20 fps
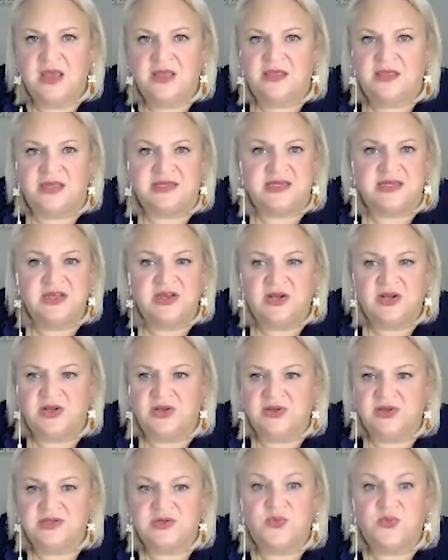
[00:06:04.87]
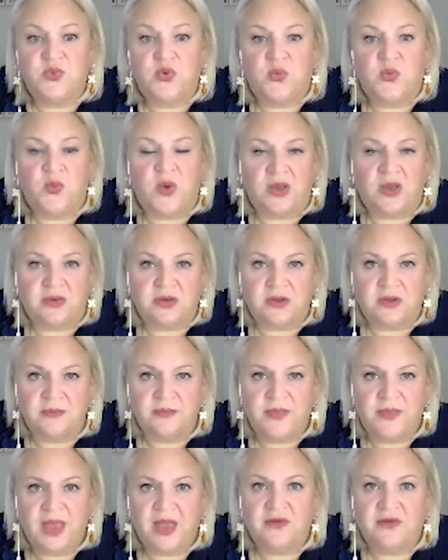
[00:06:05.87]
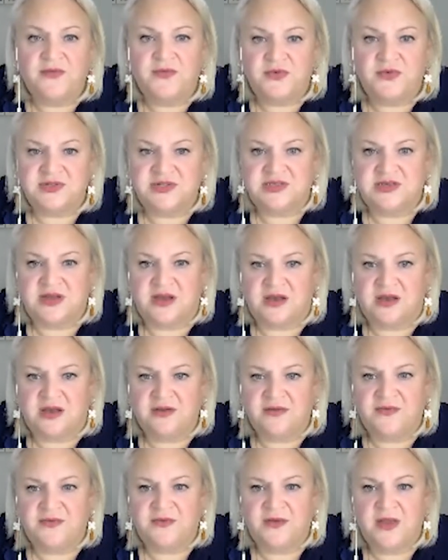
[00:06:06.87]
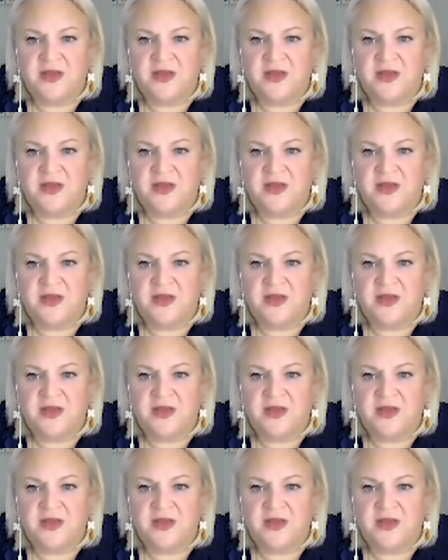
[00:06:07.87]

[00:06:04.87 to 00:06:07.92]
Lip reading: This includes a warm welcome, helpful staff,